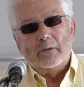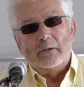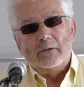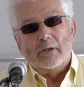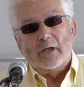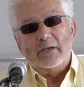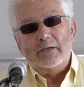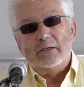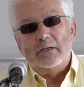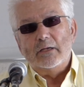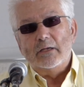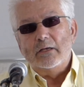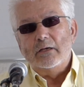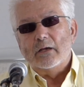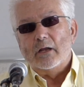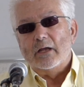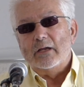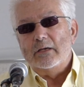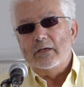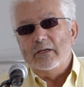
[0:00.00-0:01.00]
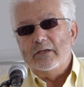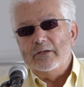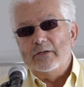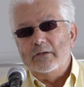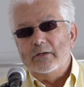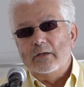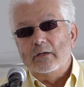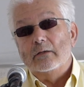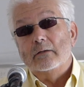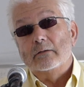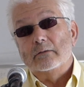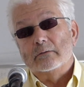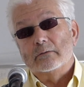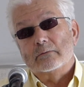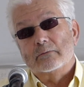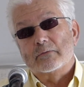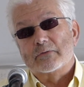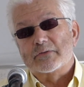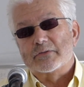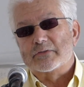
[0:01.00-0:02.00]

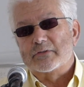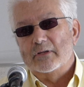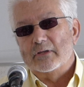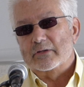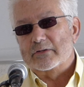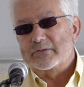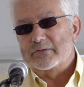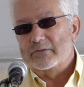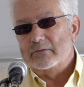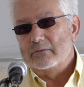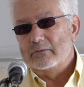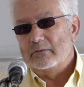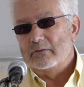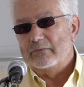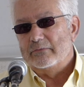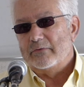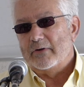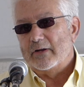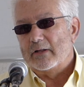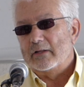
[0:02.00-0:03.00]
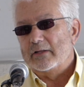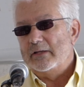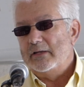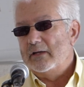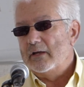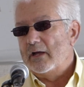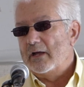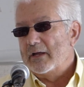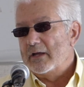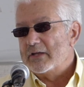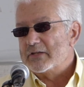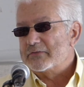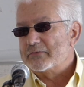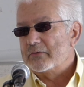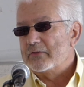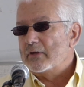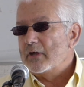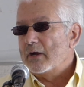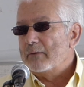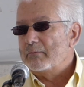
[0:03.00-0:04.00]
1996, the final EIS
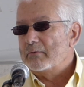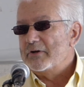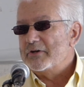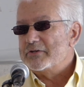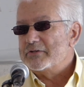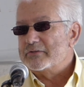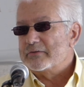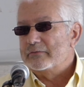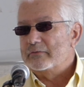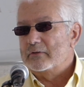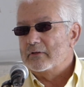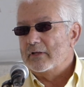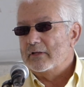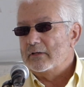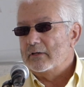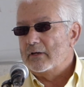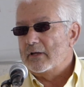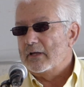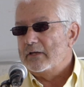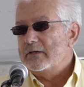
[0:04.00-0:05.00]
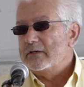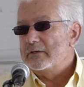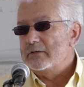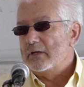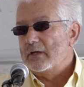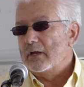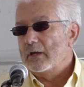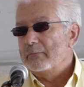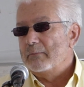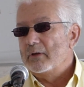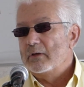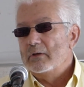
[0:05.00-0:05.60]
for the operations of Glen Canyon Dam